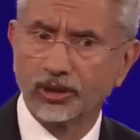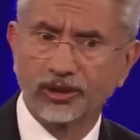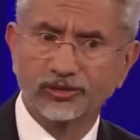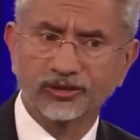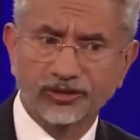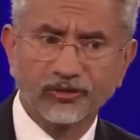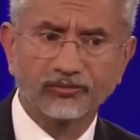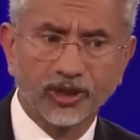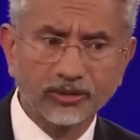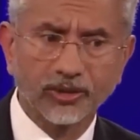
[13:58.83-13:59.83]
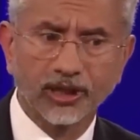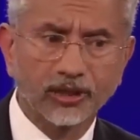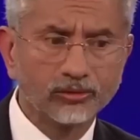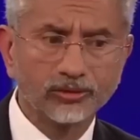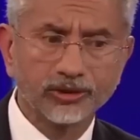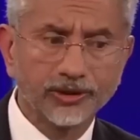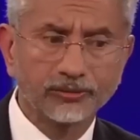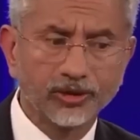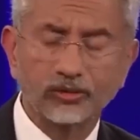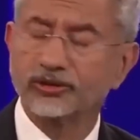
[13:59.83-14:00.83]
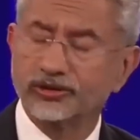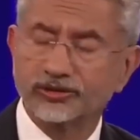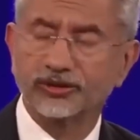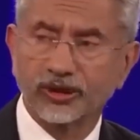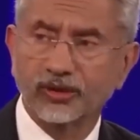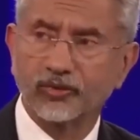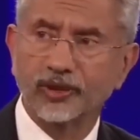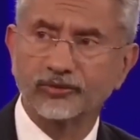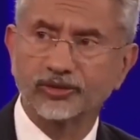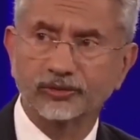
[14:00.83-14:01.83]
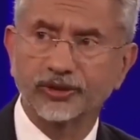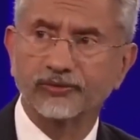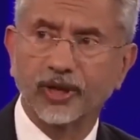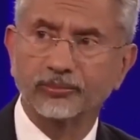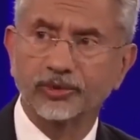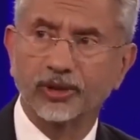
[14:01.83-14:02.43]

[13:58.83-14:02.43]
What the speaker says: It's a tough one, but I don't think because it's a tough one we should give up.